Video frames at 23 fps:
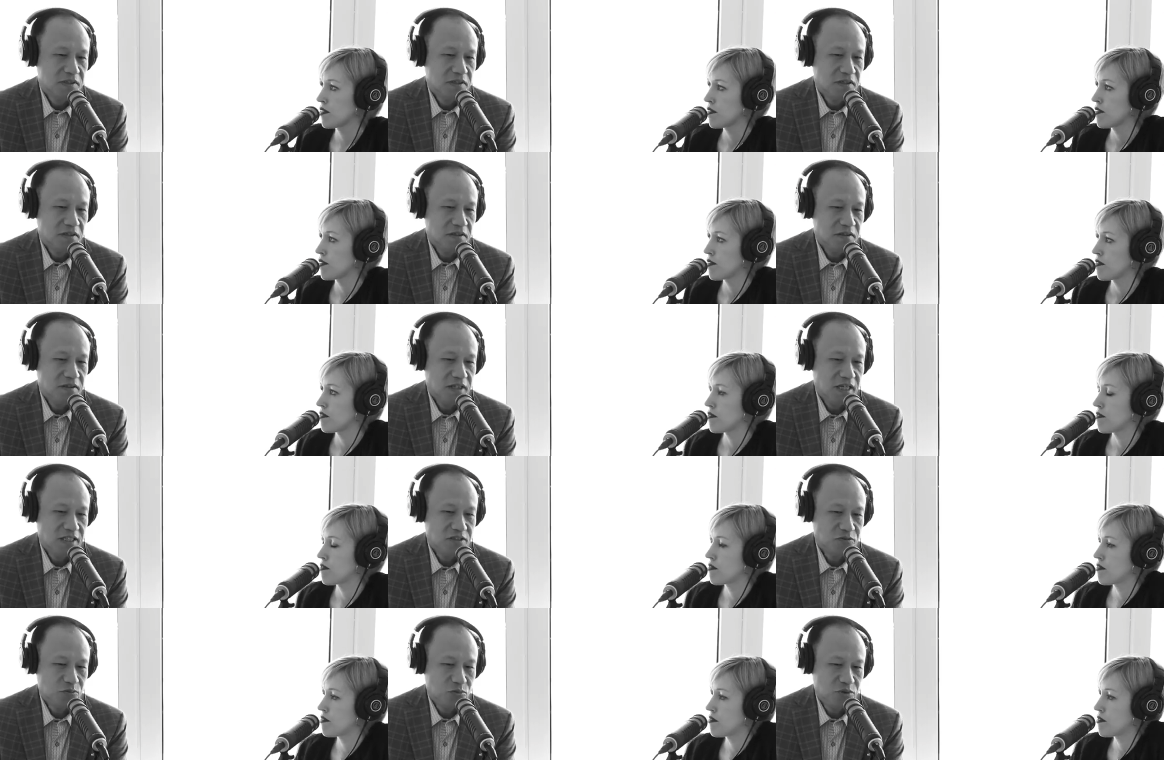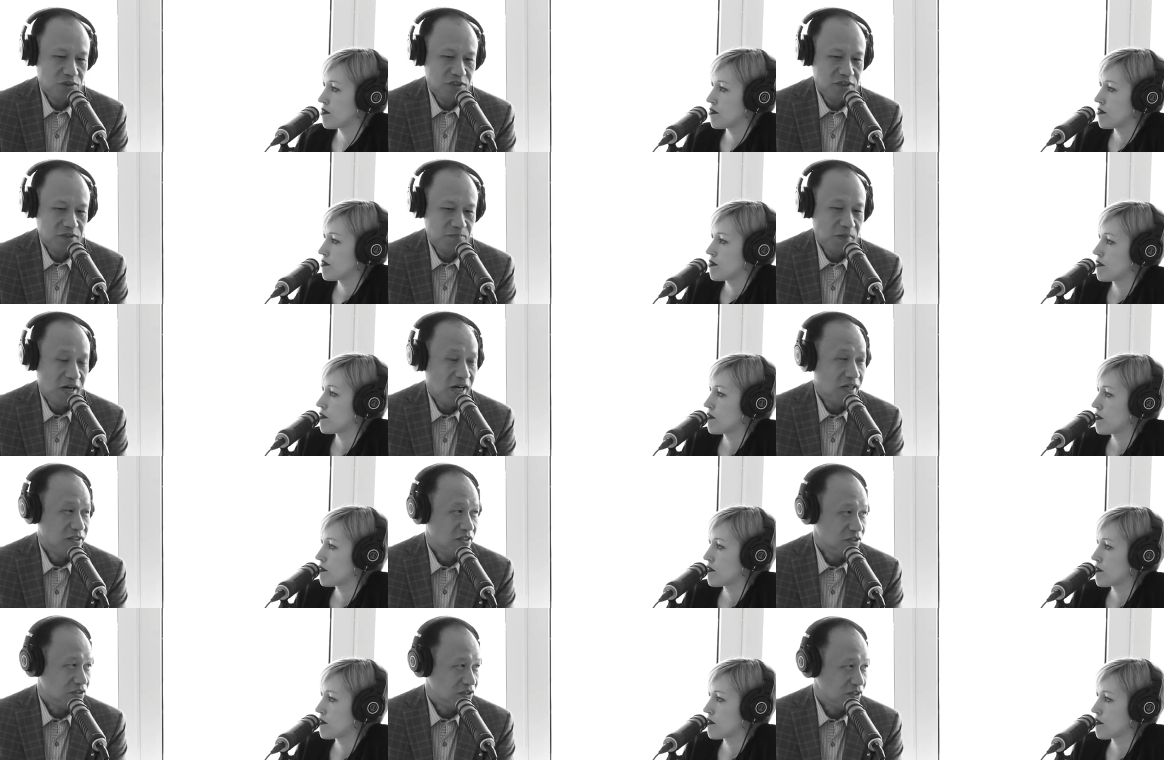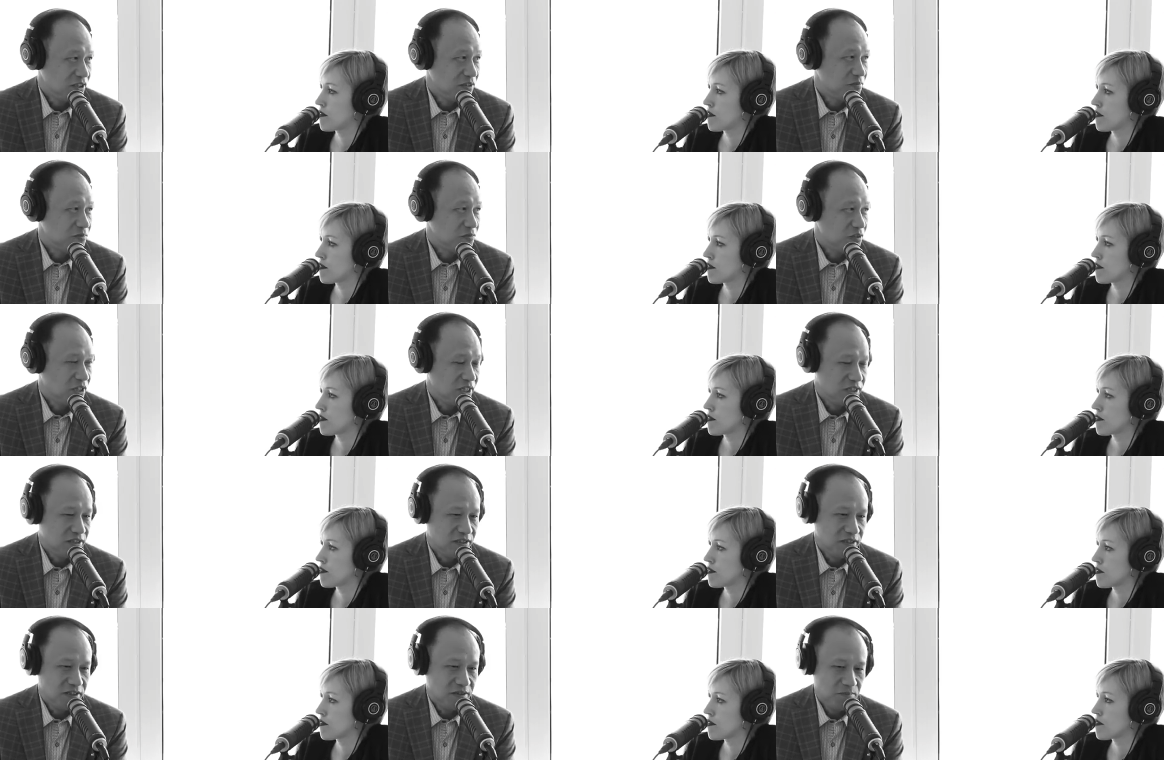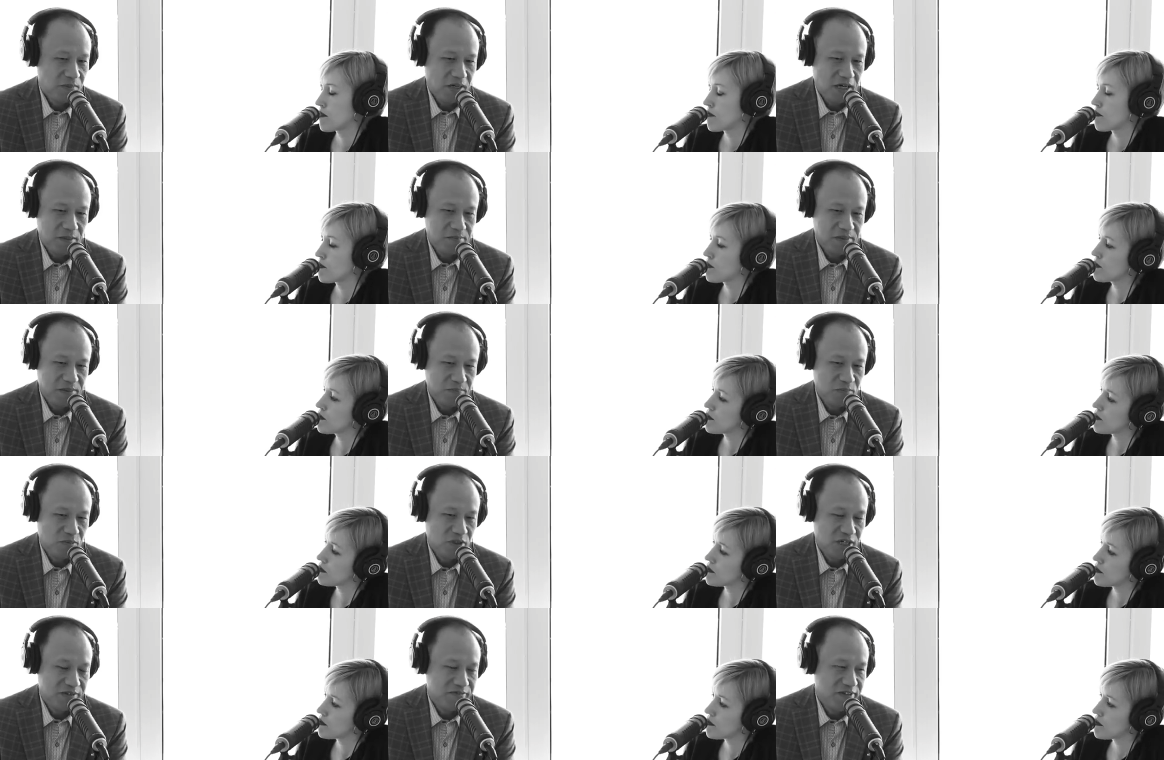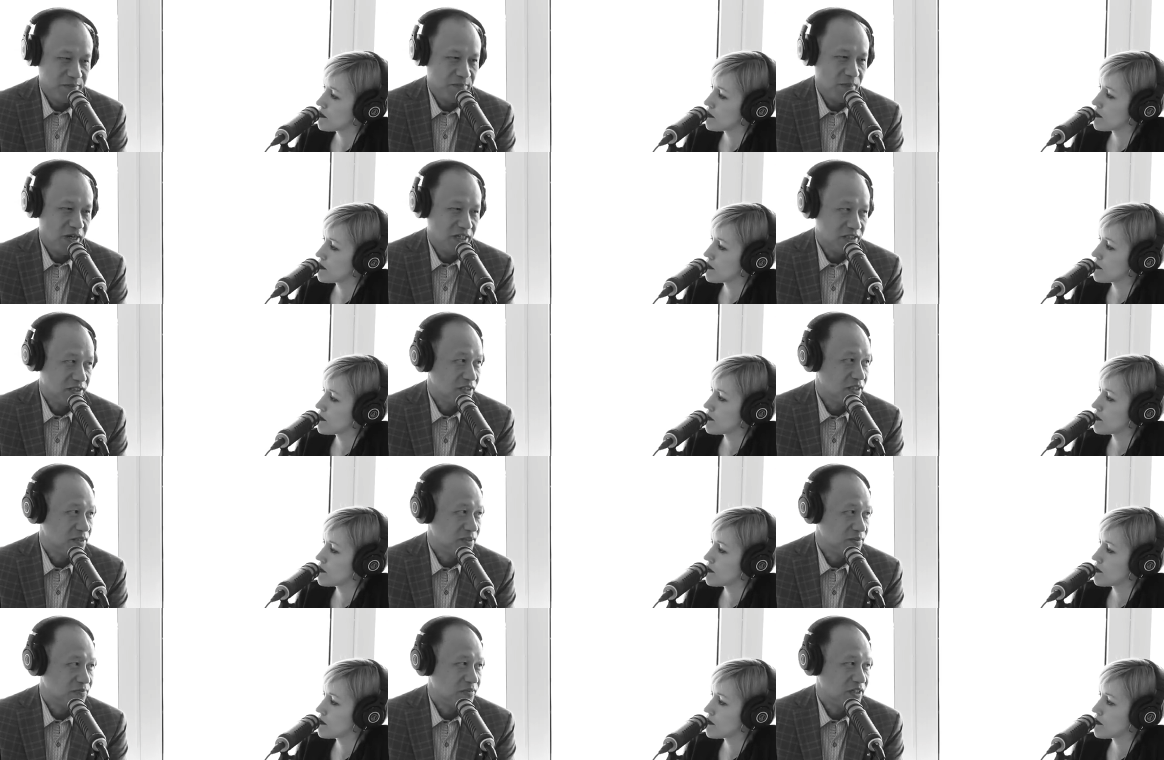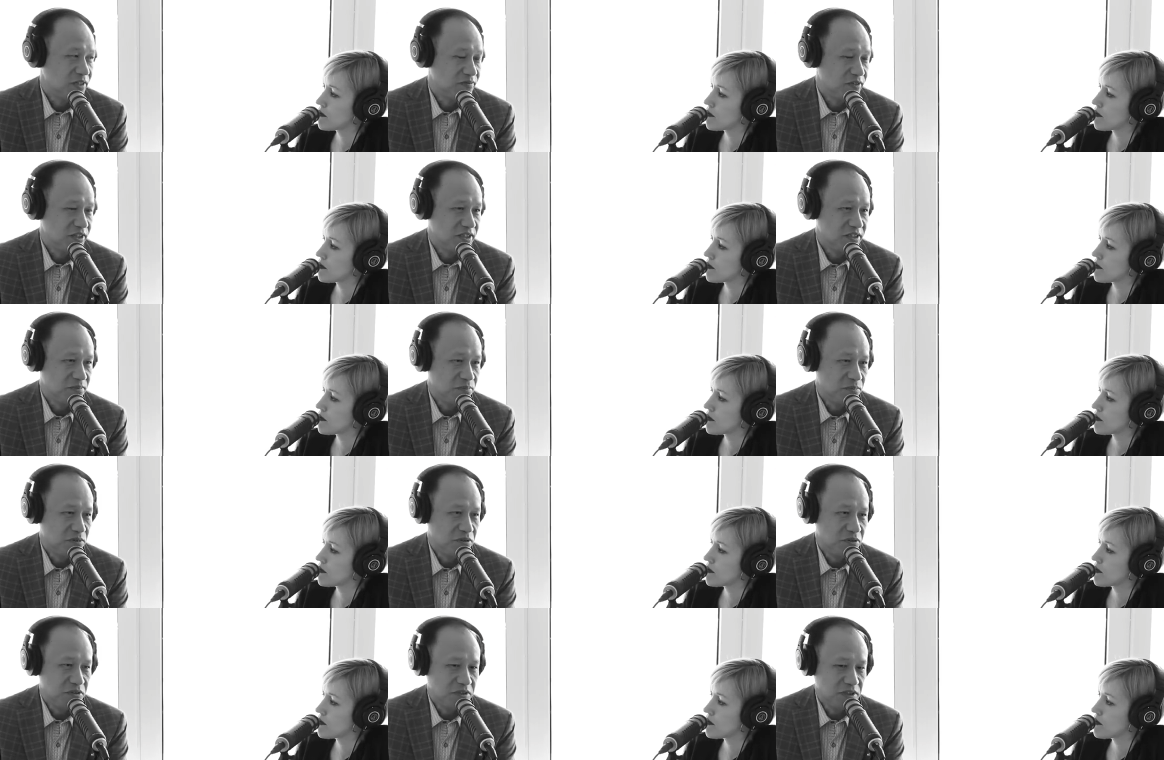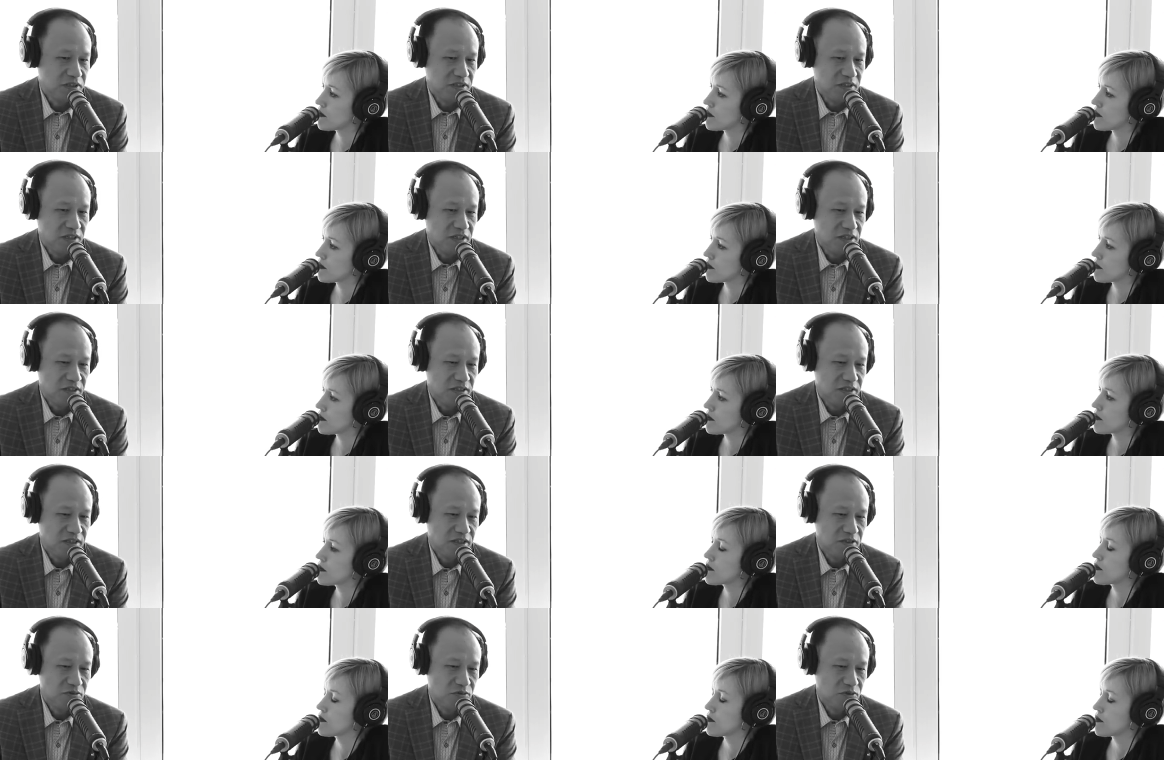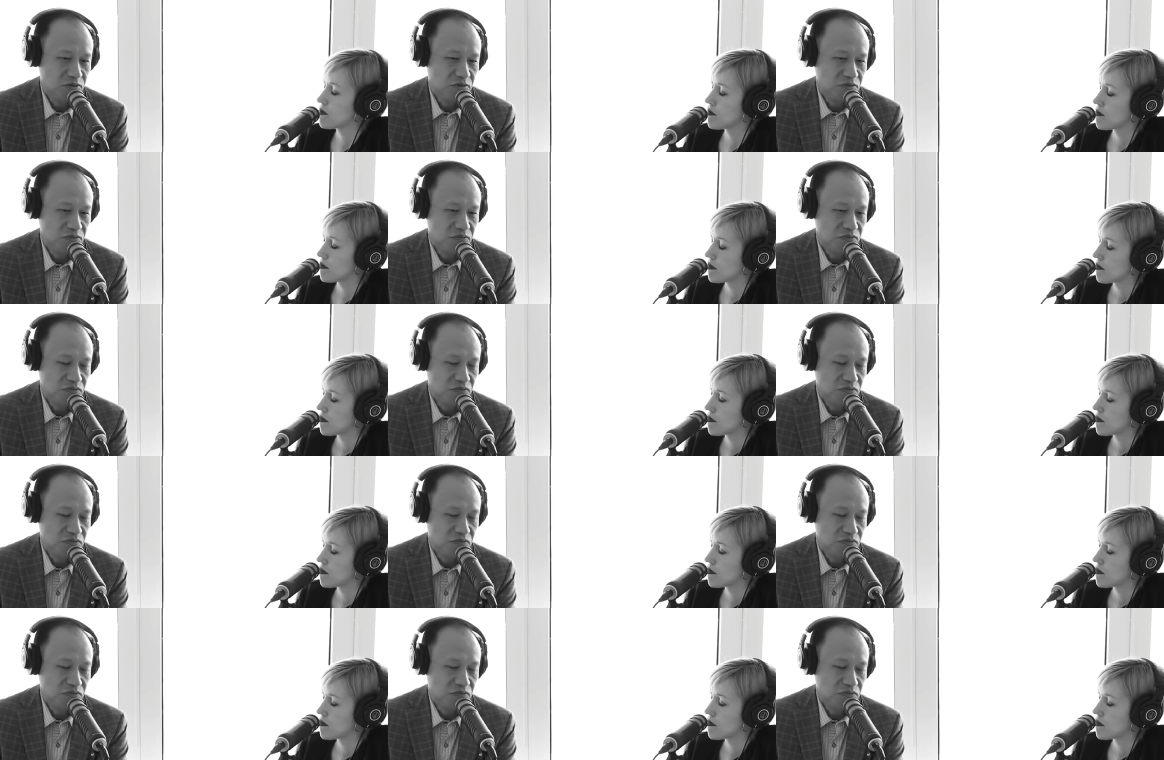Speaker 1: That's where the partnership, right? The public-private partnership is very, very important. And also